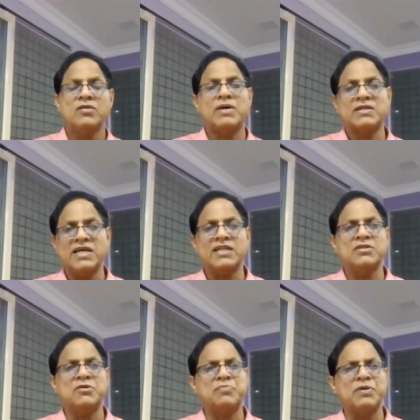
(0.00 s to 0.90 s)
But
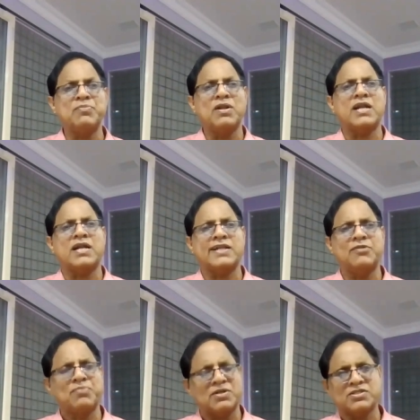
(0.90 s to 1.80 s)
then uh, people are under
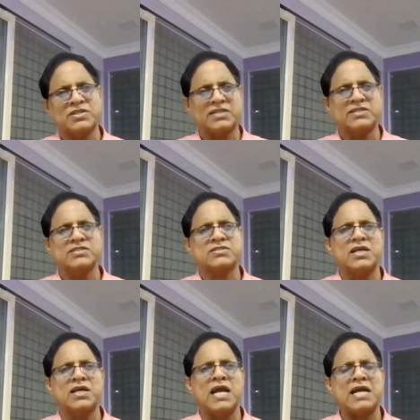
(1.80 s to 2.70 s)
impression that this
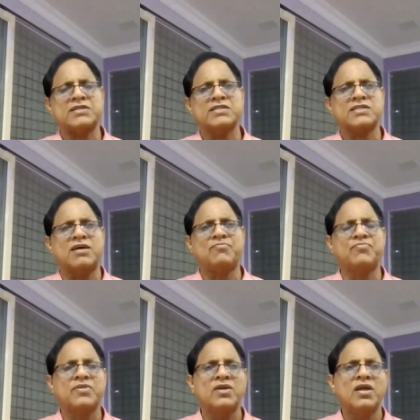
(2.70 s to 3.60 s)
uh, act has
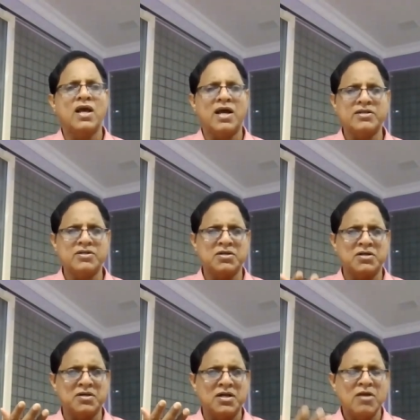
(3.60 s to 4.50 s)
come. And
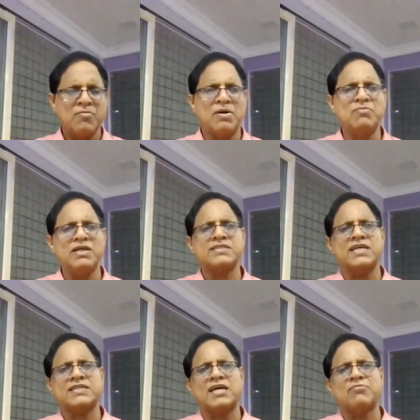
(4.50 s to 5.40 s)
uh, public
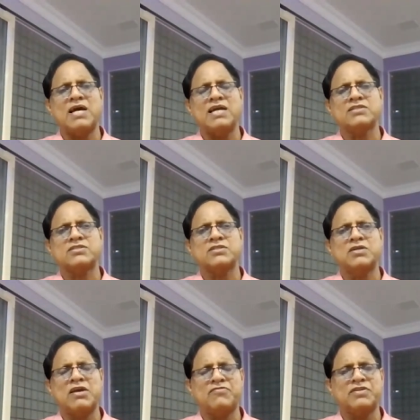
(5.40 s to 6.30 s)
sector banks, uh,
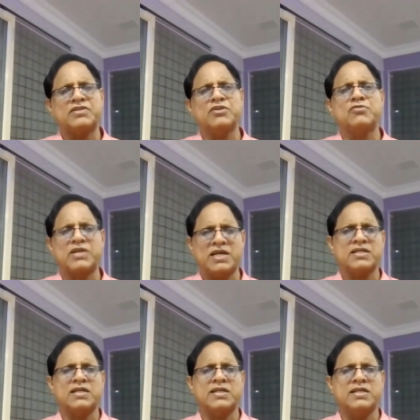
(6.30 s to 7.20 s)
everything you take,
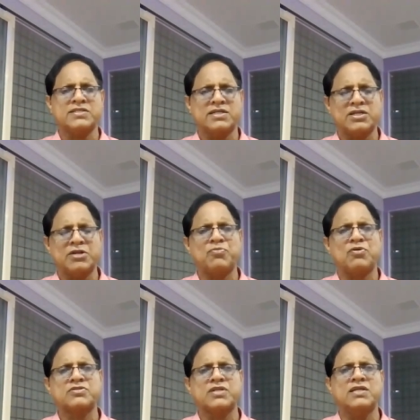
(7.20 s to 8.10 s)
recent
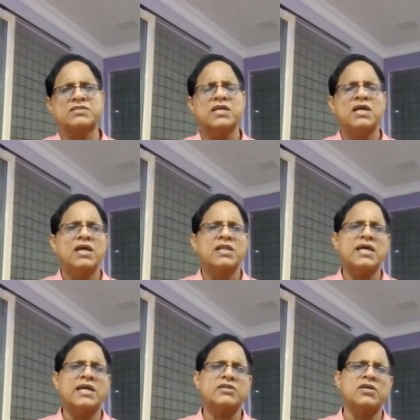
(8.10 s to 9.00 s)
report says
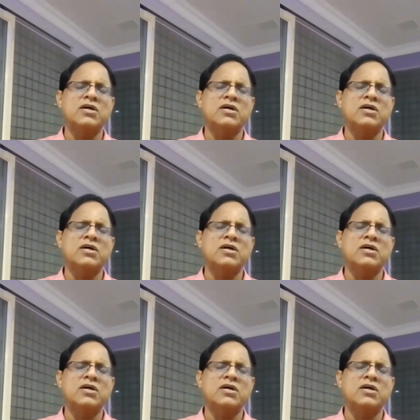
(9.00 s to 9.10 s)
that 3%